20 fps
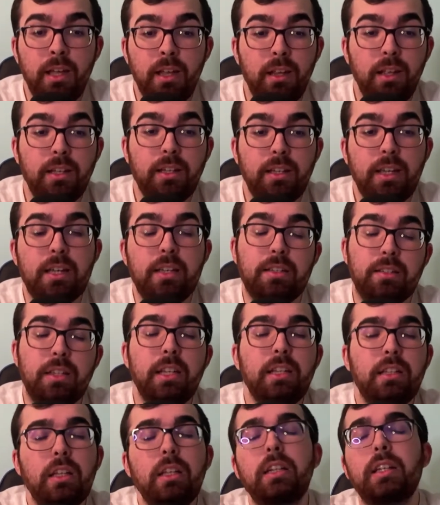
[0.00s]
Like, yes, they
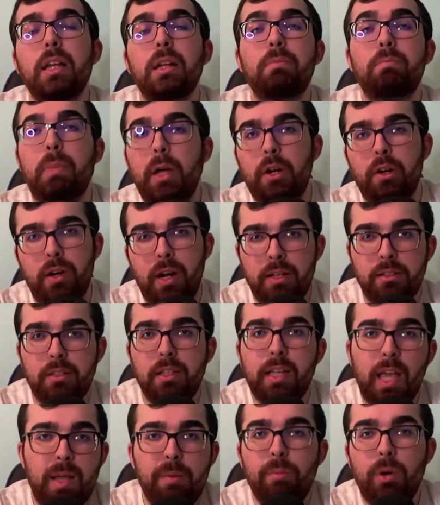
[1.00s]
did get better as the
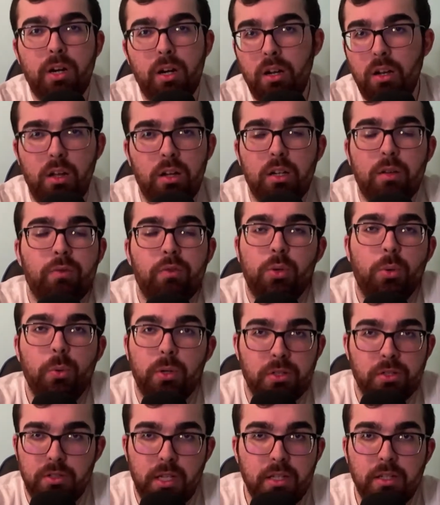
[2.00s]
game went along. Of
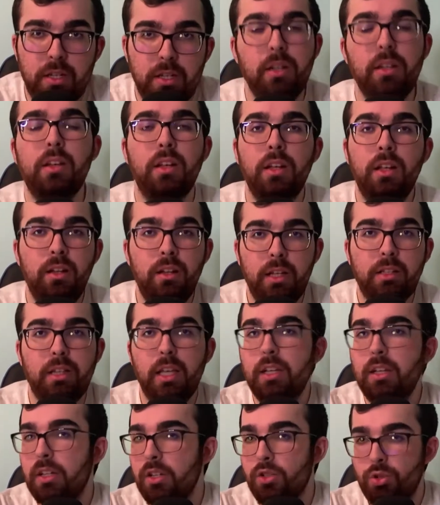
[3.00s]
course they did. Like,
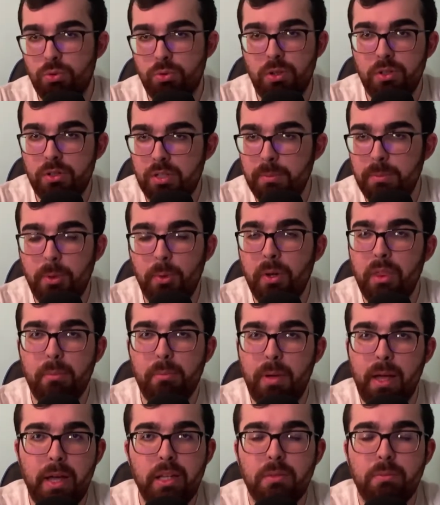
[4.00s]
they controlled some more of the
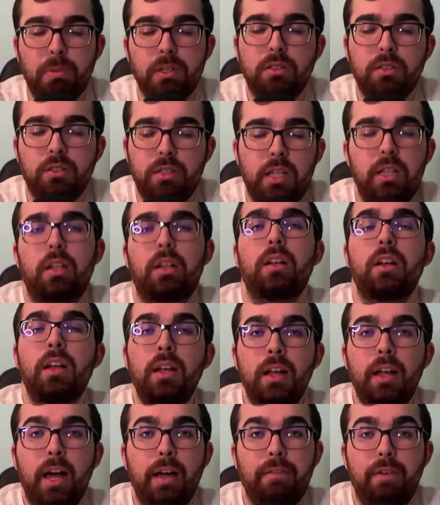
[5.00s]
pace, but still,
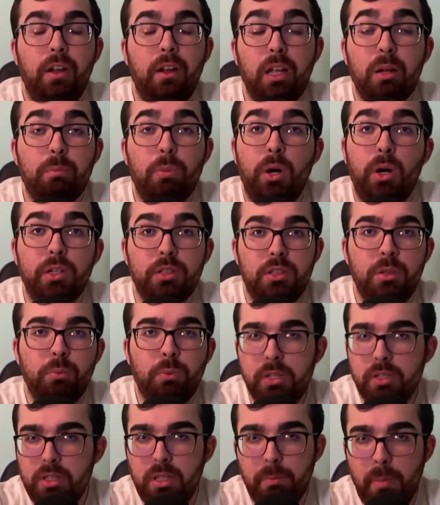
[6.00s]
I felt like Boston
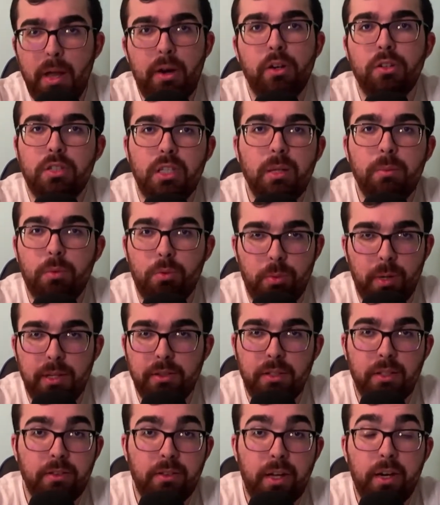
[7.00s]
was the better team throughout
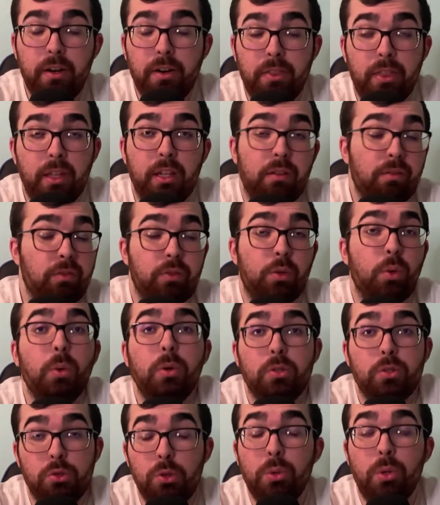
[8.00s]
the entire thing. Of
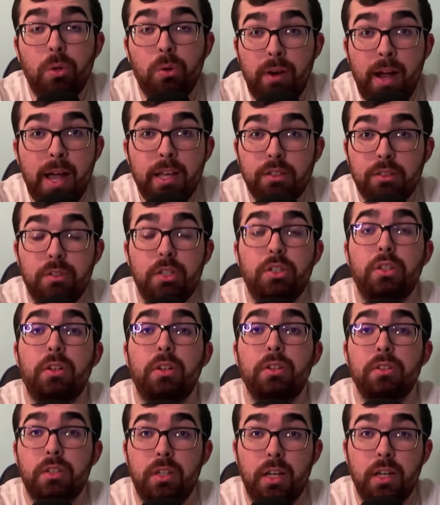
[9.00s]
course, Tuukka Rask
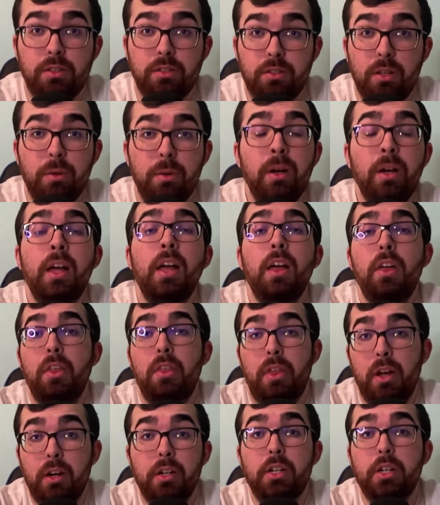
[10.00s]
returned tonight, so
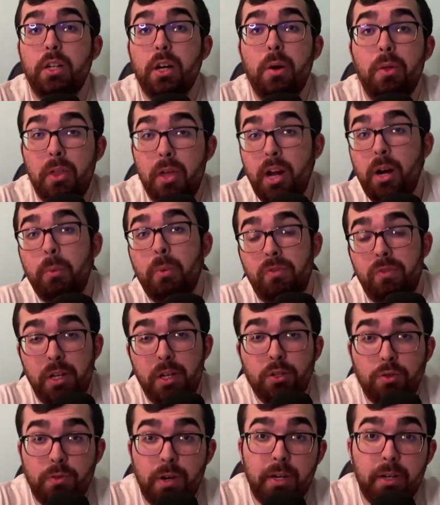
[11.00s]
there you go there with
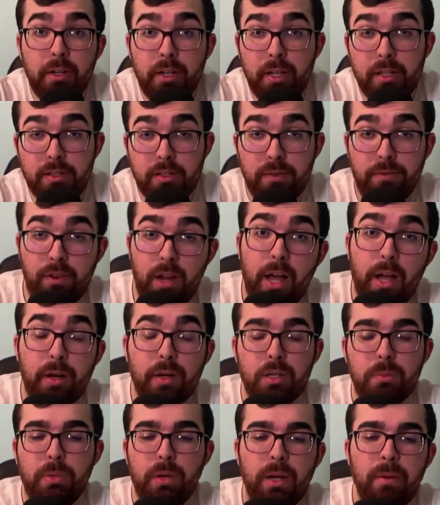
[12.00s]
his record against the
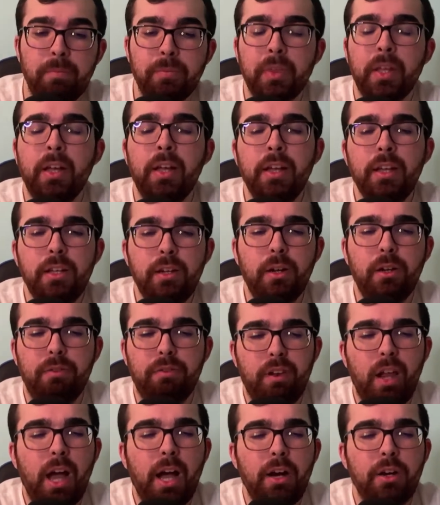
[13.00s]
Flyers. But, you know, the
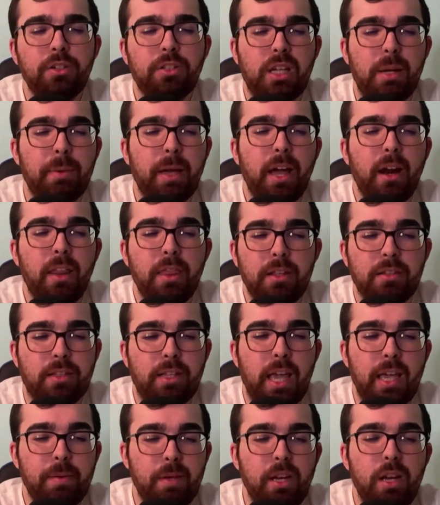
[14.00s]
Flyers coming out of this
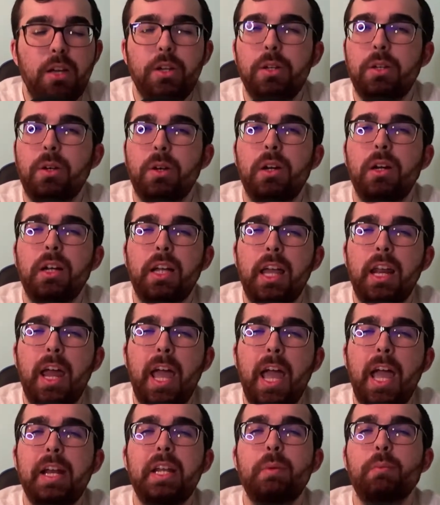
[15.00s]
game, you know, you couldn't get
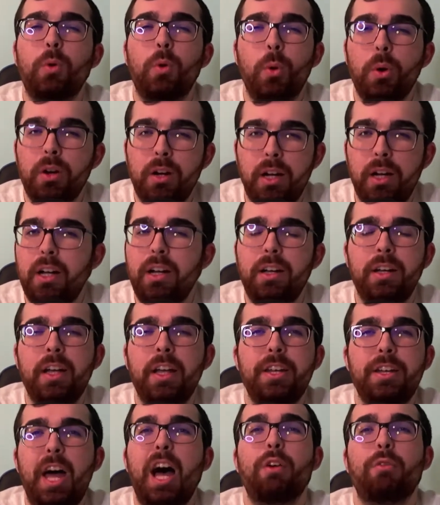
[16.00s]
any more
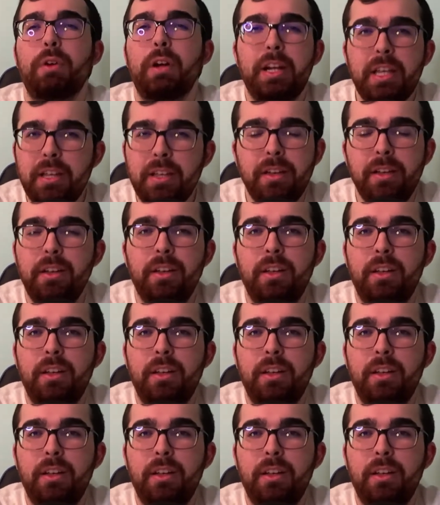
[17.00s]
not ready.